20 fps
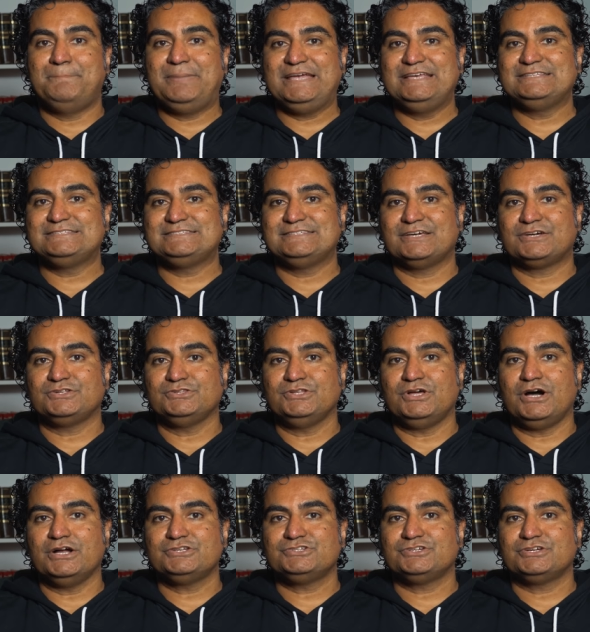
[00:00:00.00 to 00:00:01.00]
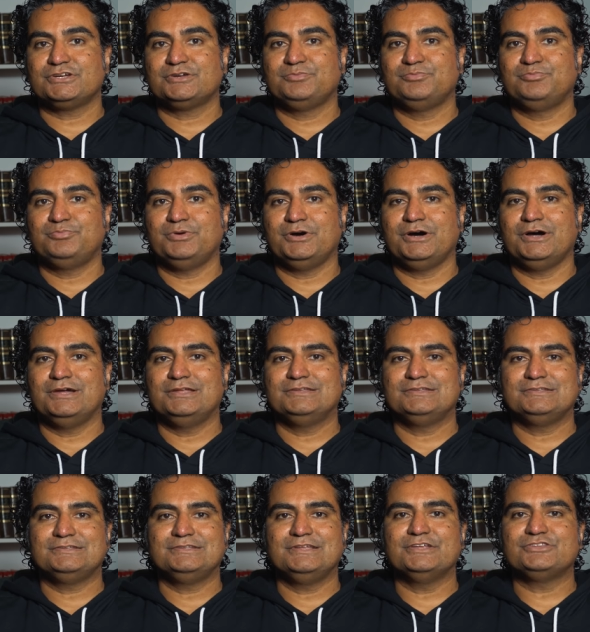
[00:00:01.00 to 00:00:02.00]
basic logic, but
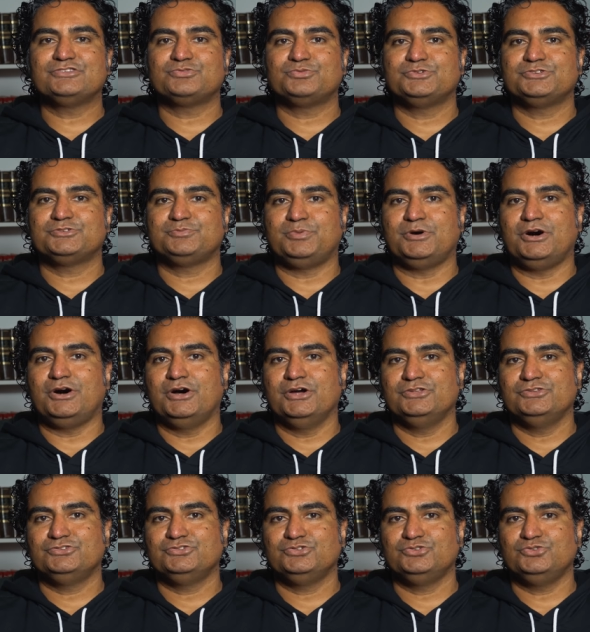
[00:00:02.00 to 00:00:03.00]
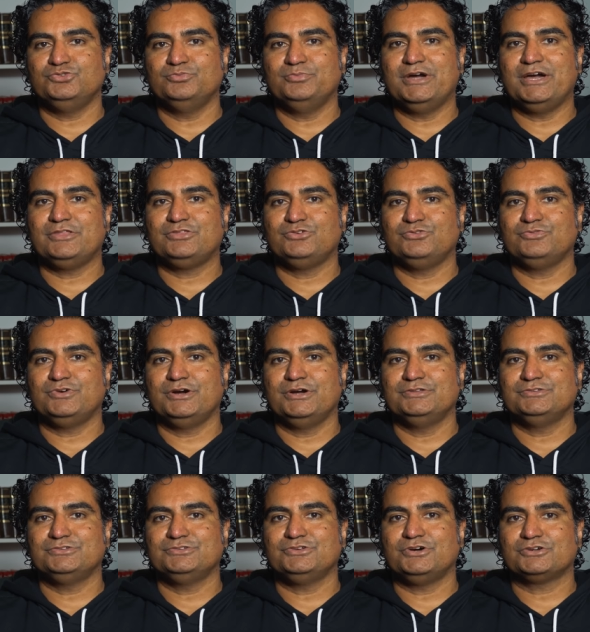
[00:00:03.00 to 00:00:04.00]
let's respond to Matthew
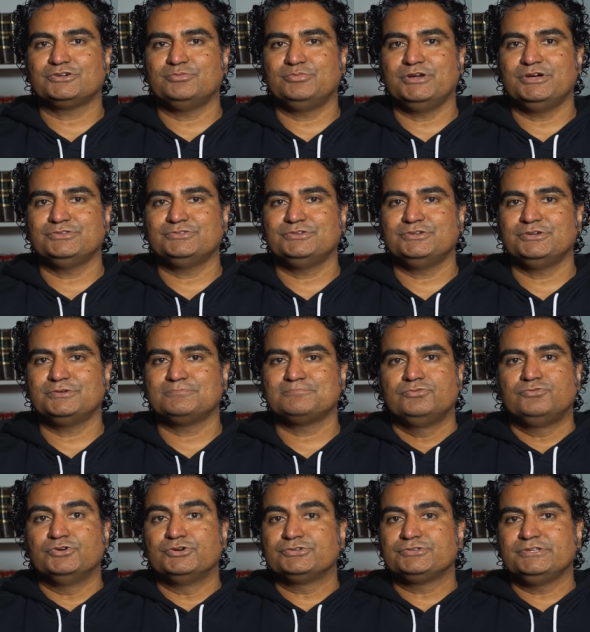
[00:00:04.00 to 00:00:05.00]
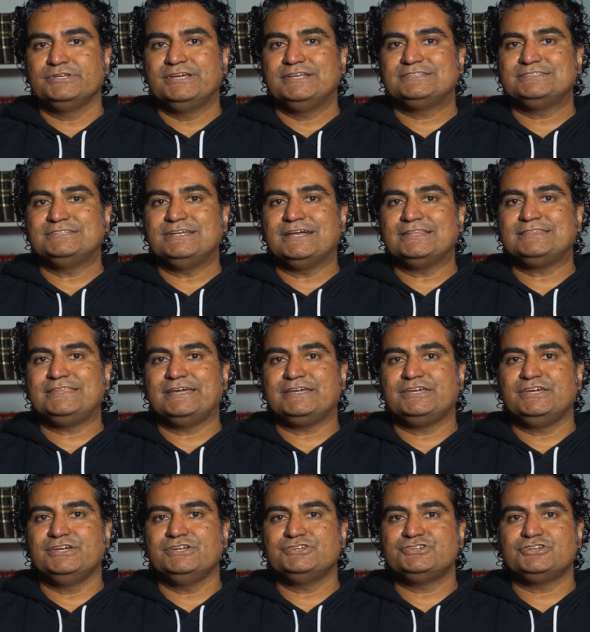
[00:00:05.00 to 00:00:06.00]
Vines and Dr. Brownson here. Firstly, it's not that
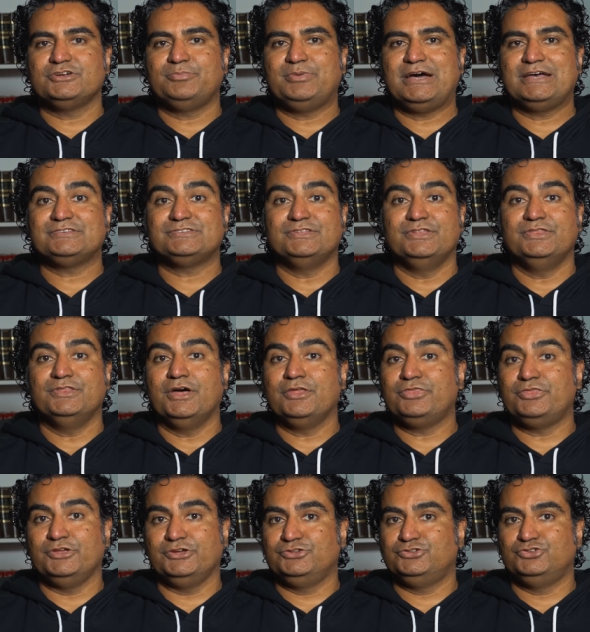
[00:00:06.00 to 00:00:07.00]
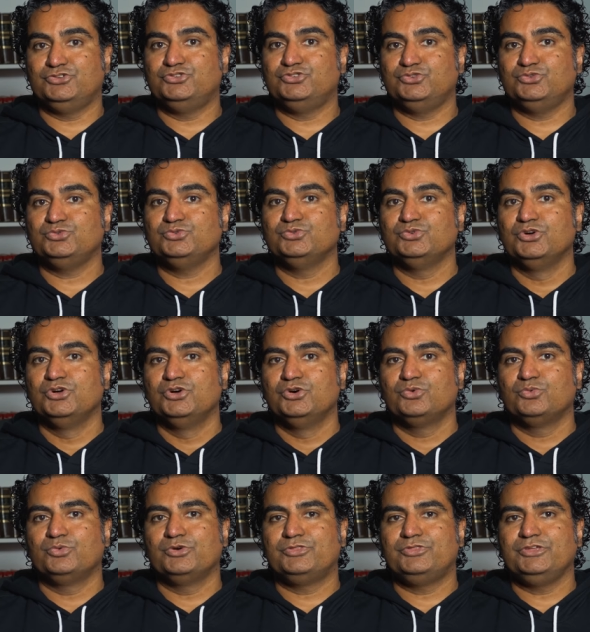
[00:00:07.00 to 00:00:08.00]
kinship has nothing to do
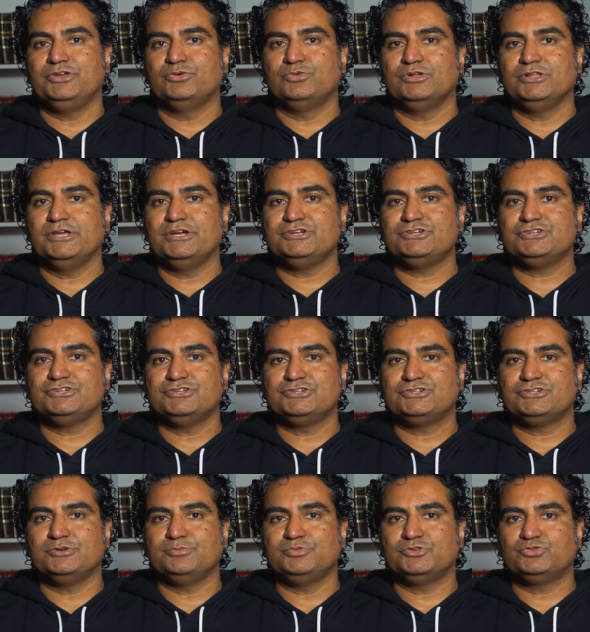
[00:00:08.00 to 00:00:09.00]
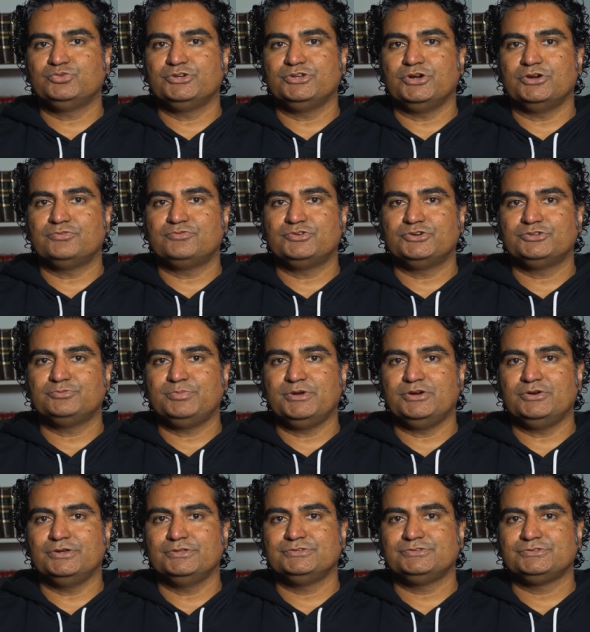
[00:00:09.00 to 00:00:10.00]
with the relationship between our first
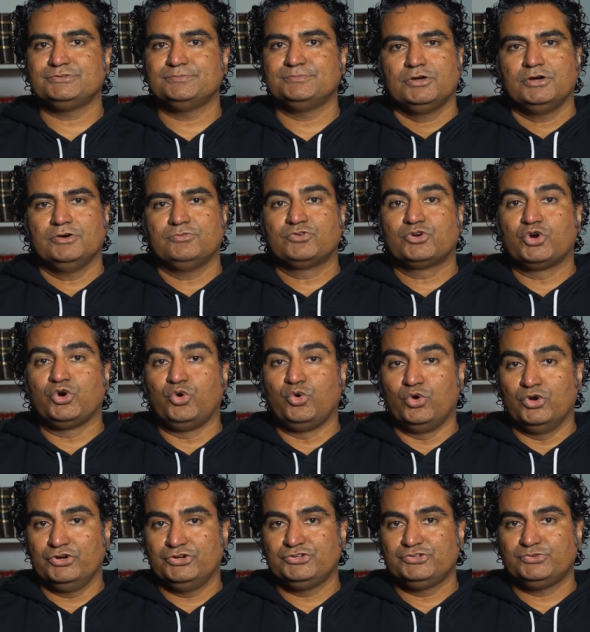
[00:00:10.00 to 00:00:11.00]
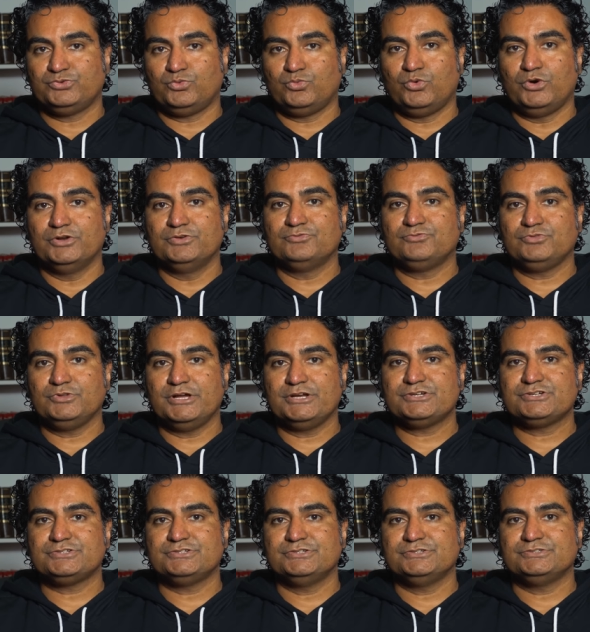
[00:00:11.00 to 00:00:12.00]
parents. Of course, one
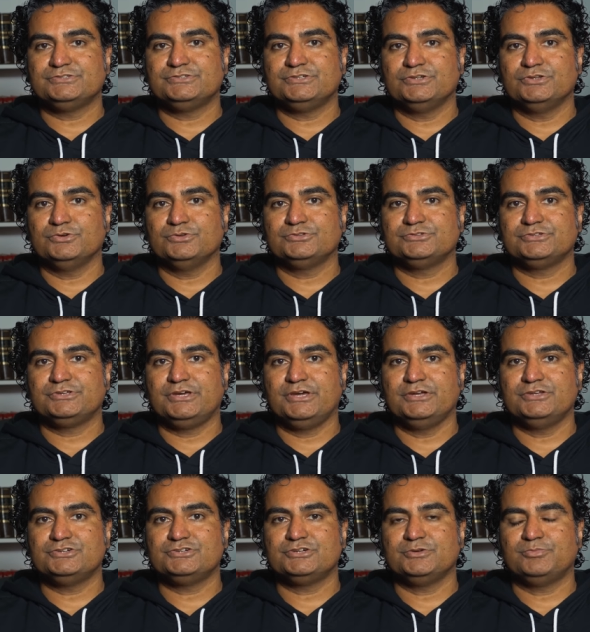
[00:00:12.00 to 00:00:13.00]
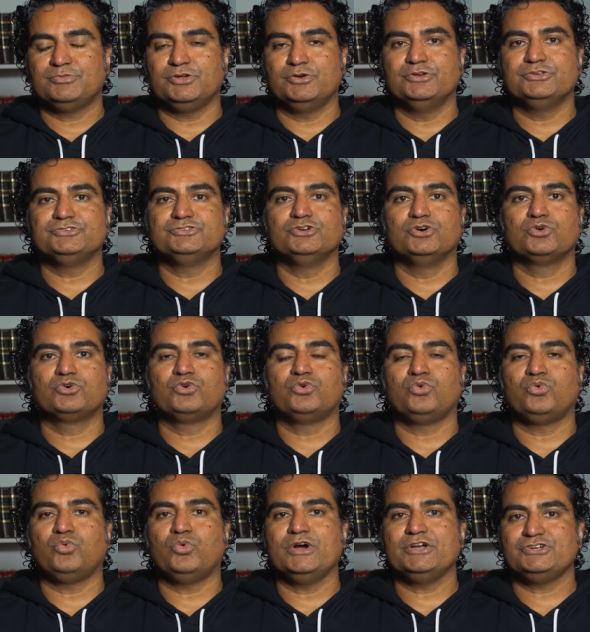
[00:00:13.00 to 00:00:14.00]
fleshness denotes kinship. There is no
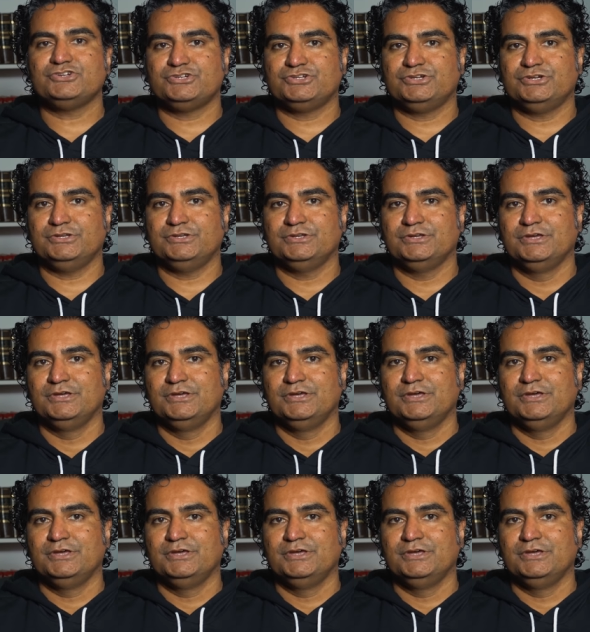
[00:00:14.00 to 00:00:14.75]
question